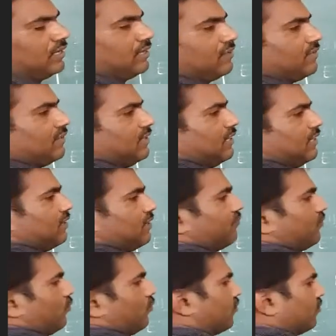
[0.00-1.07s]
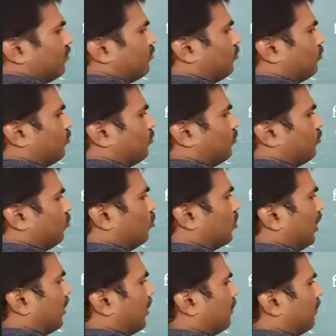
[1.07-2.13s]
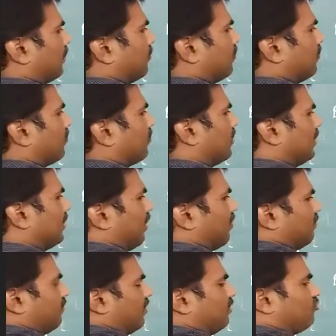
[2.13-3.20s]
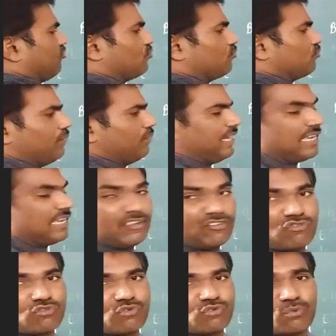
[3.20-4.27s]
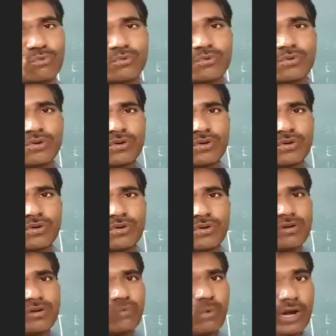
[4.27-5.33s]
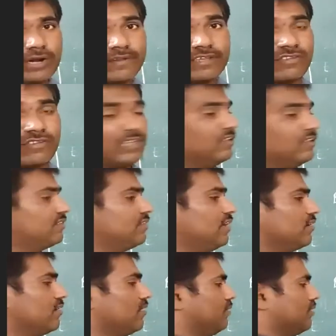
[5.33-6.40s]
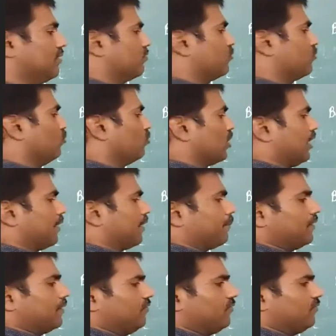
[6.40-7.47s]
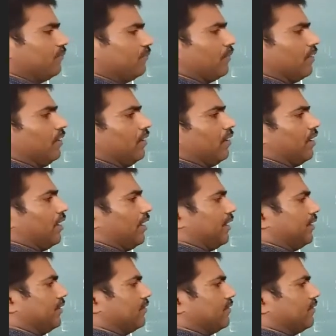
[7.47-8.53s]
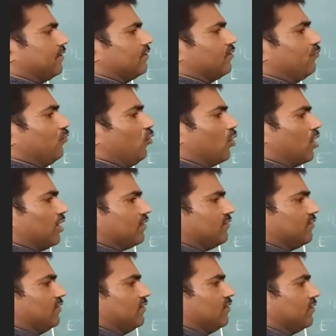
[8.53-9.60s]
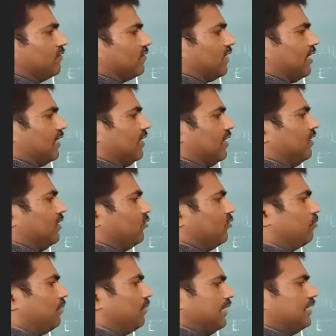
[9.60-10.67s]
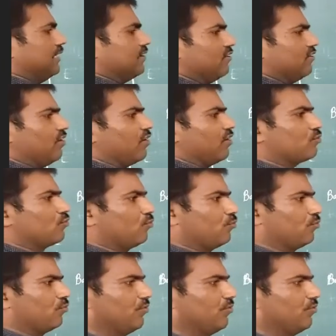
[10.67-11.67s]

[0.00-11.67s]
Yes, here four. Two carbons. Yeah, once make it two. What the changes are coming? Two carbons and there is a four oxygens. Again, you make here two.